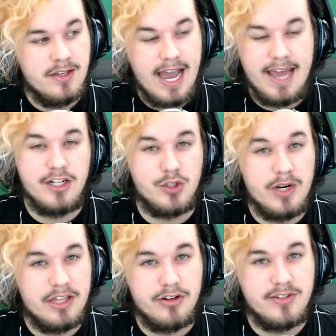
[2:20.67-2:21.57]
I had it in
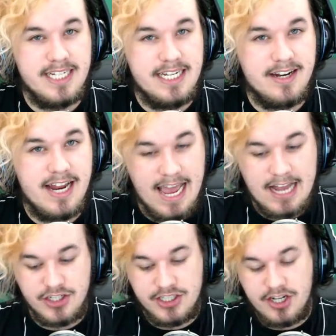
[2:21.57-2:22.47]
twenty thirteen, and I
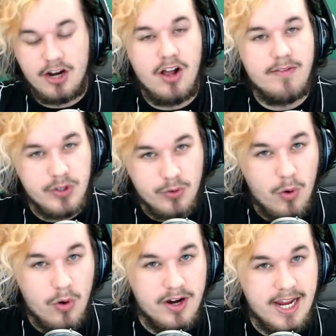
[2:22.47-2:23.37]
actually started off doing
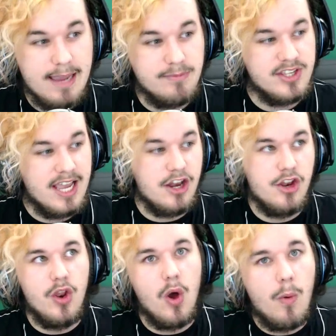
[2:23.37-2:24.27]
horror games
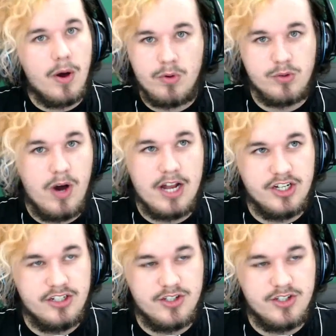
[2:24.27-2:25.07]
and no one was watching.